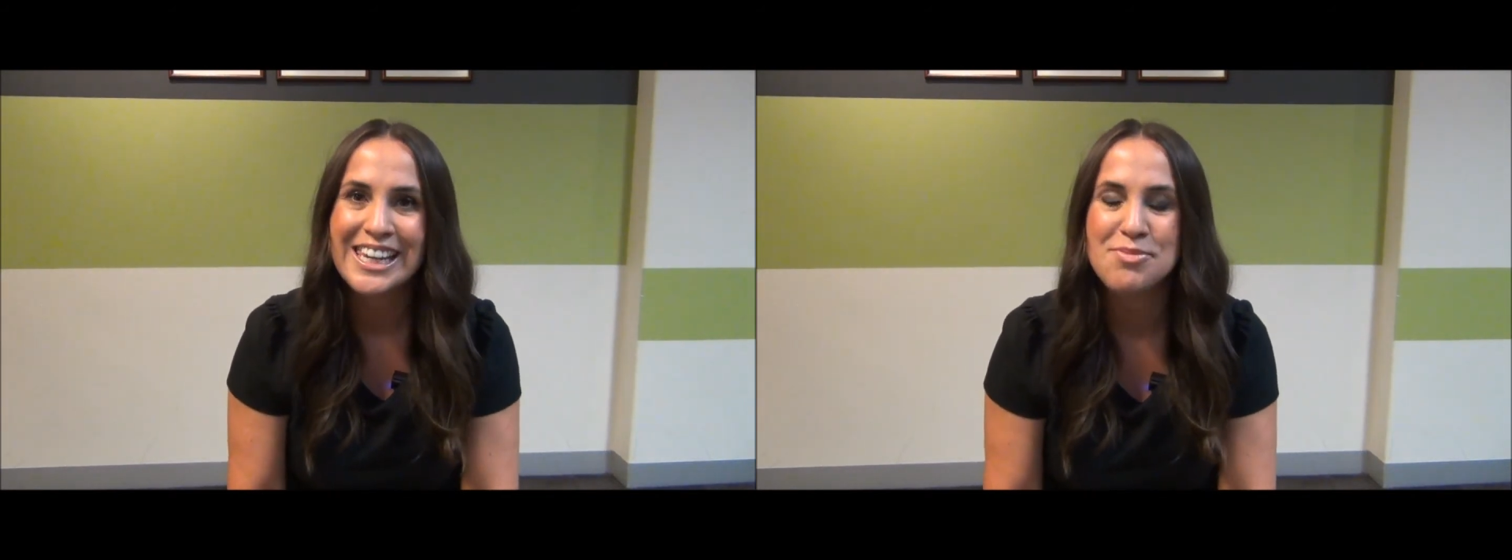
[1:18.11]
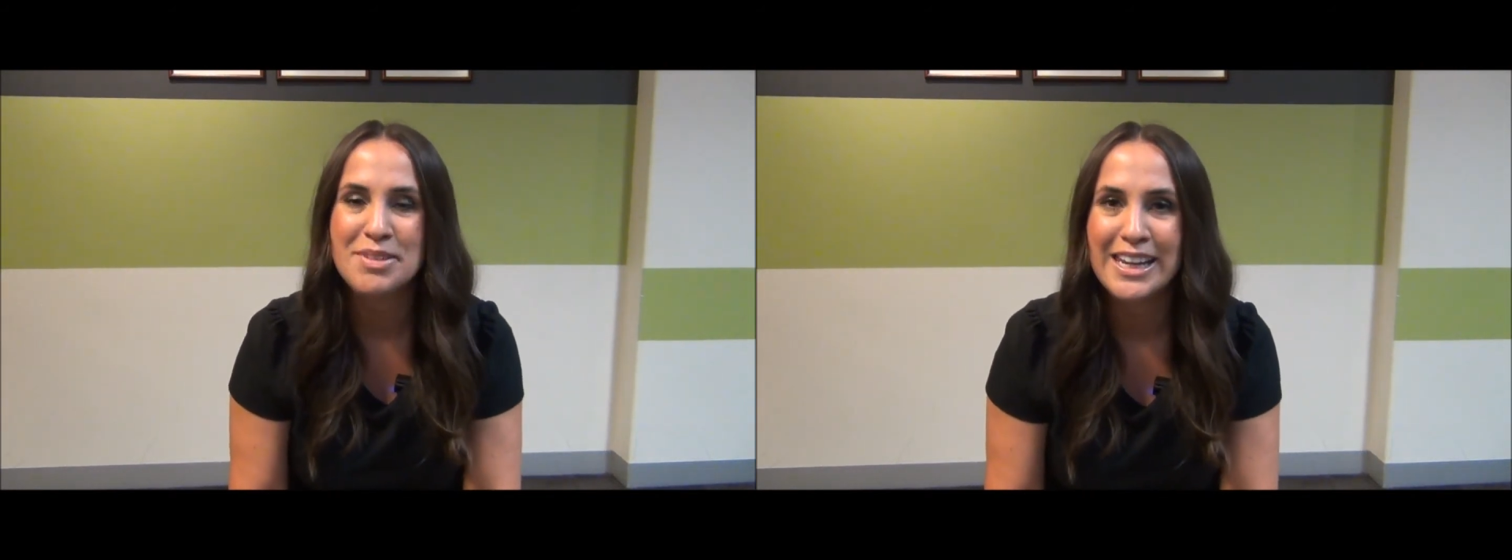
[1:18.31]

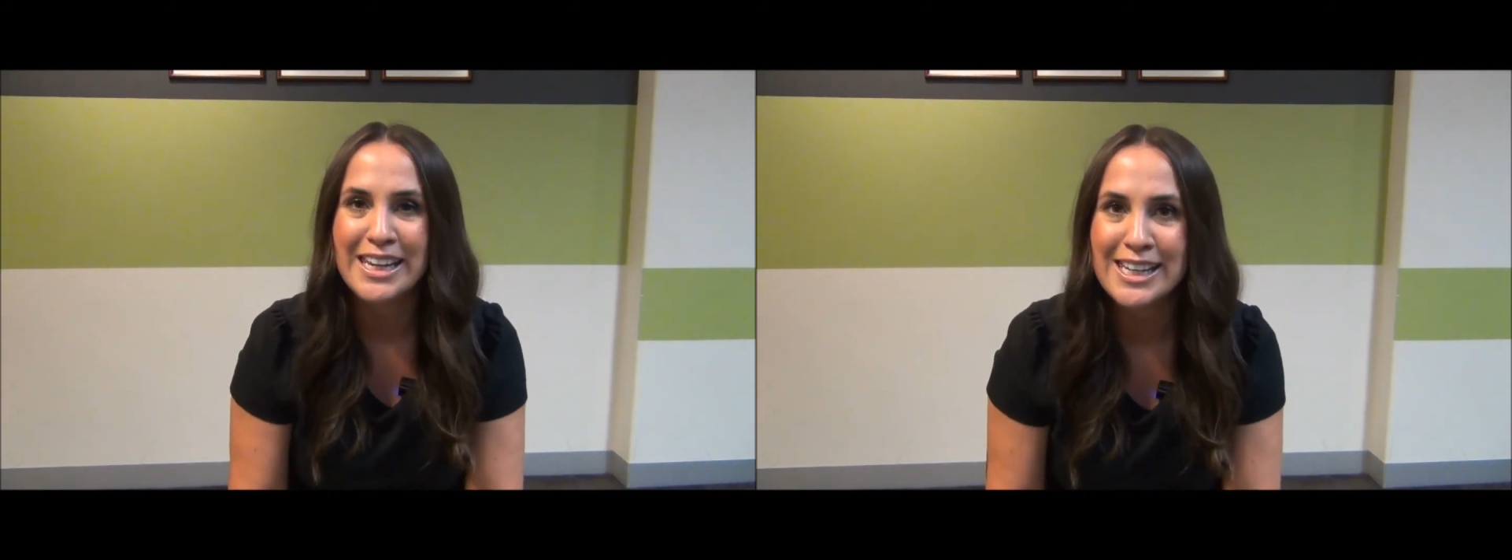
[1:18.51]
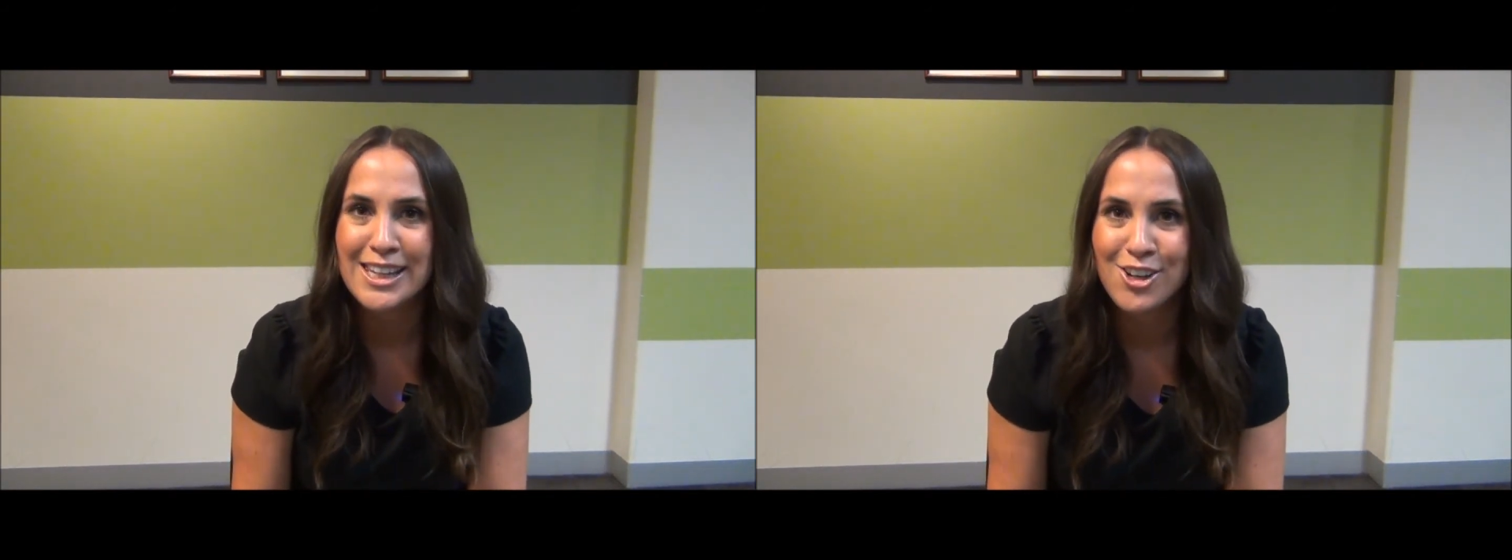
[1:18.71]
keep your
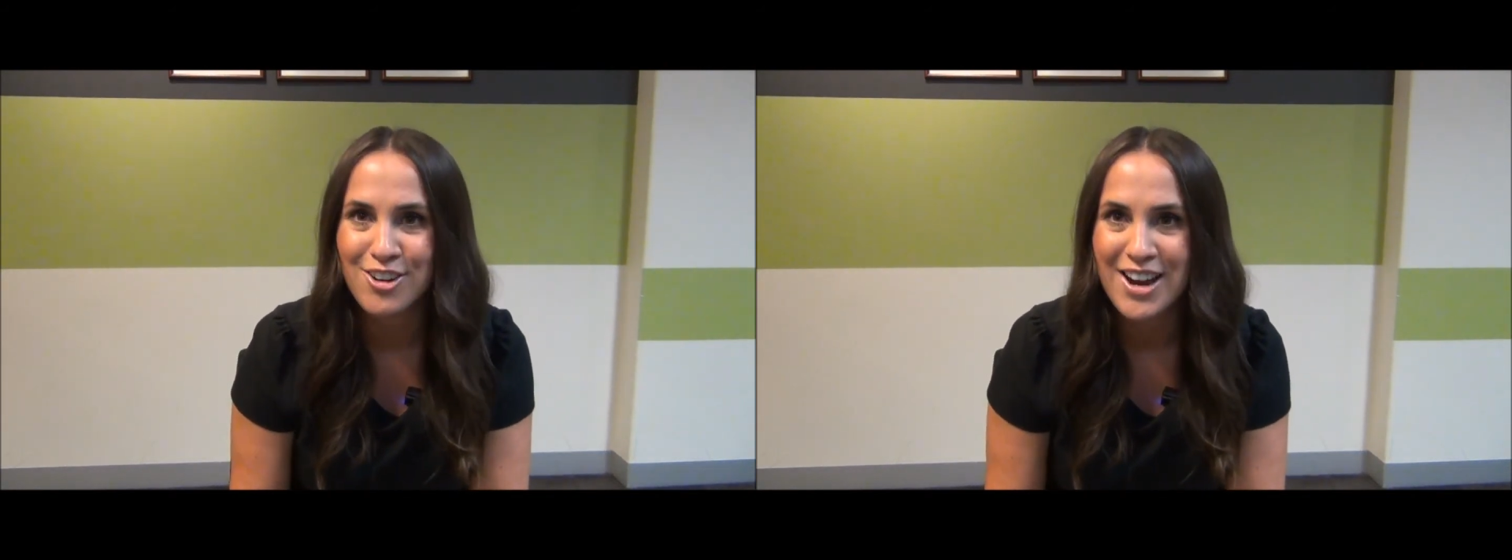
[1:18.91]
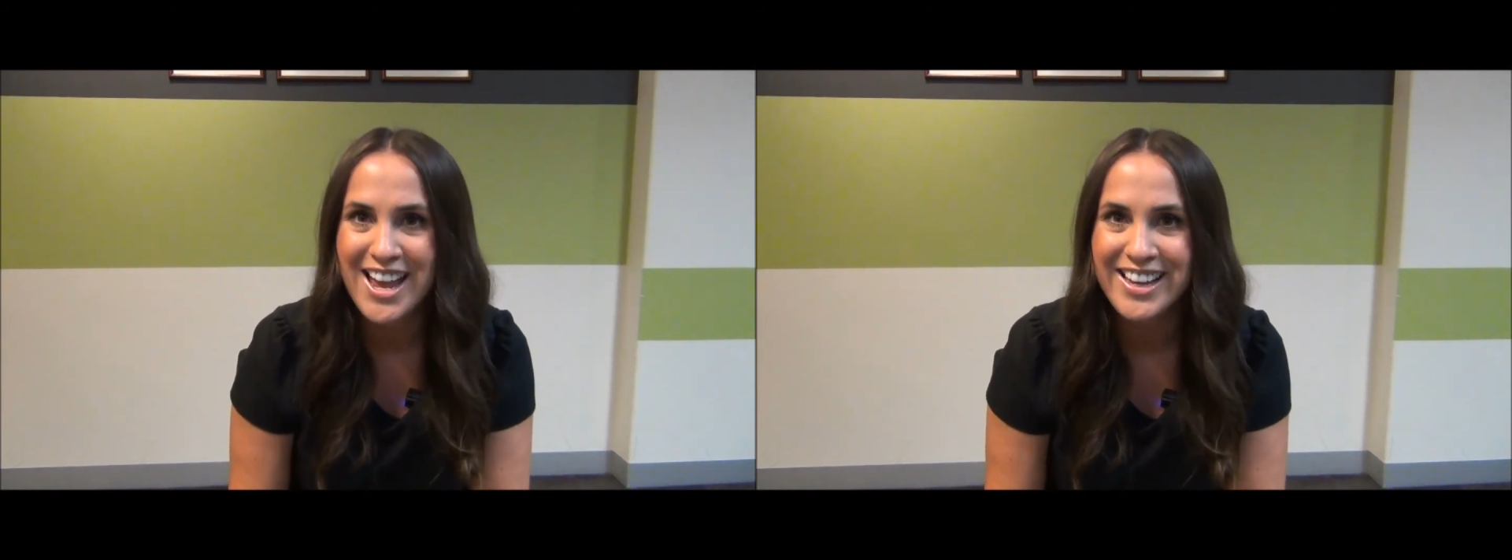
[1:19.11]
ear to the
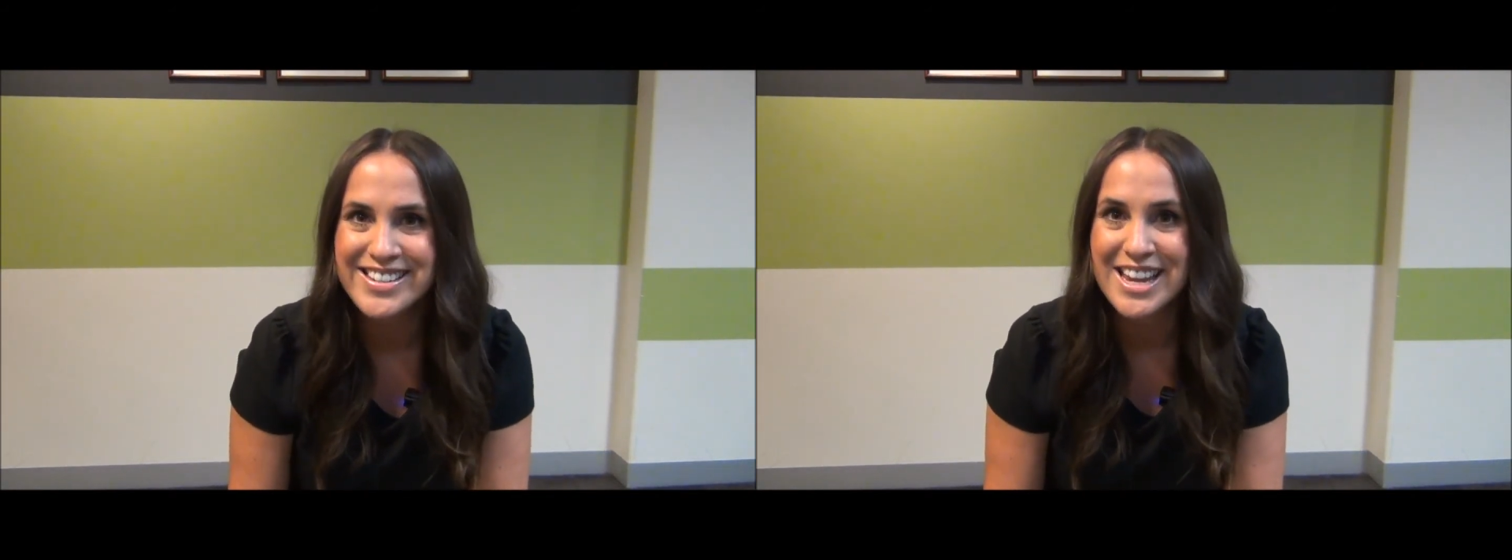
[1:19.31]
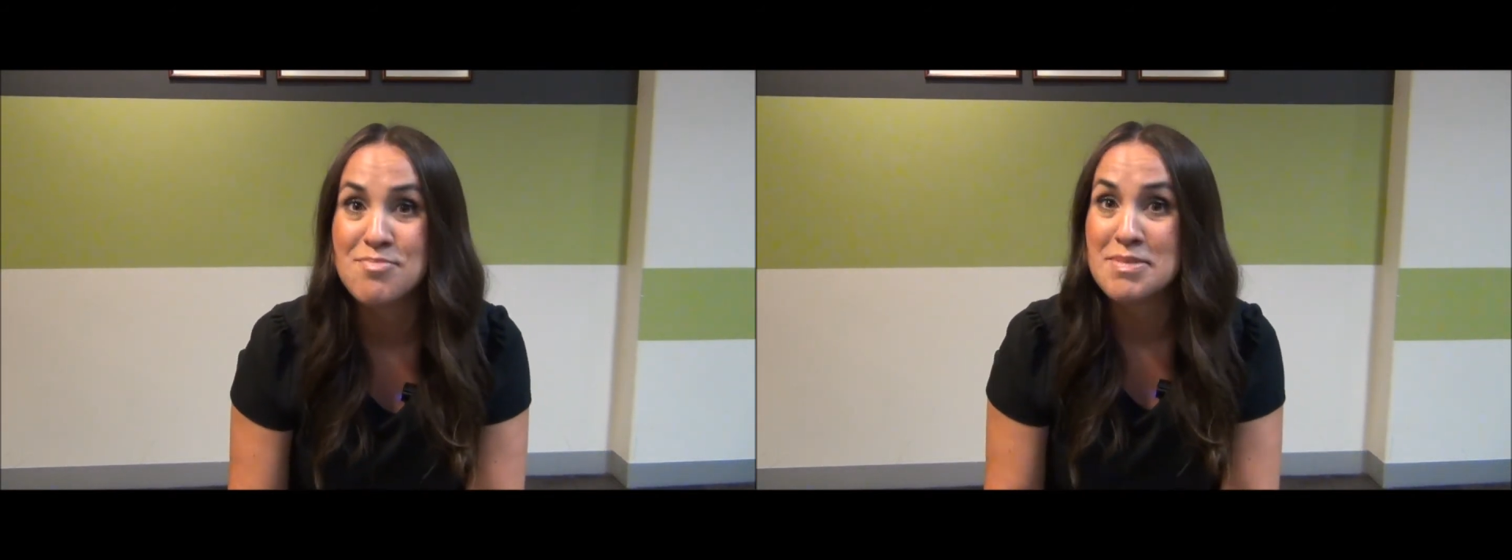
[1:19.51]

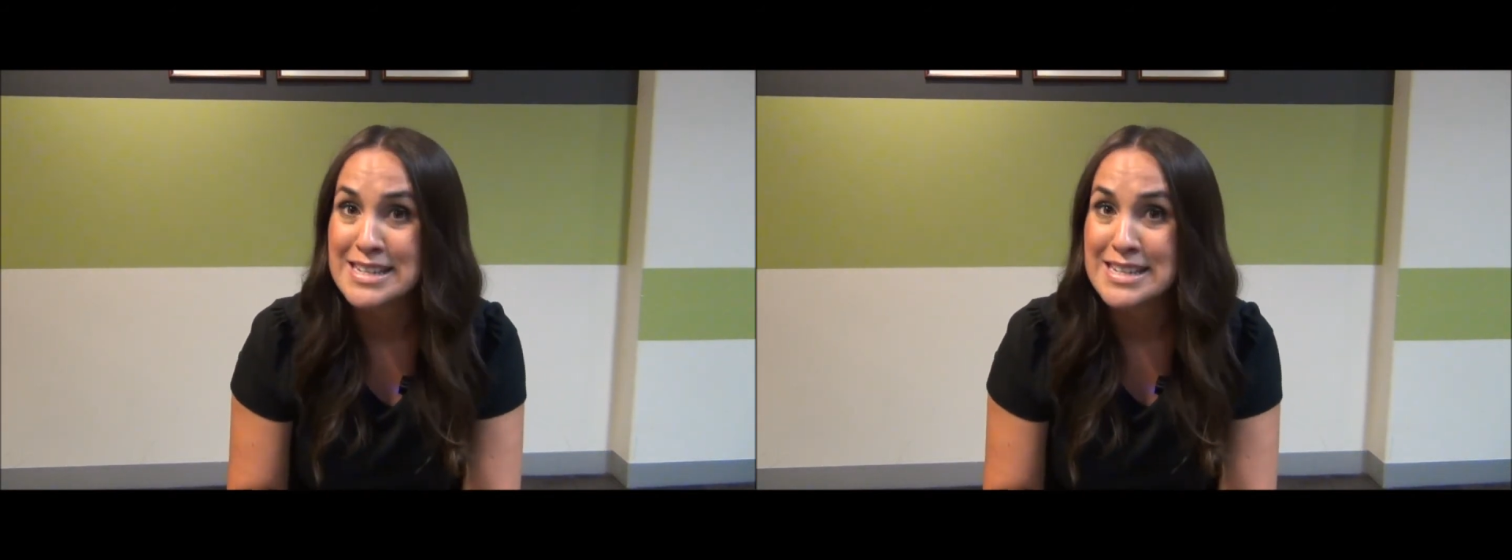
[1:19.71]
ground and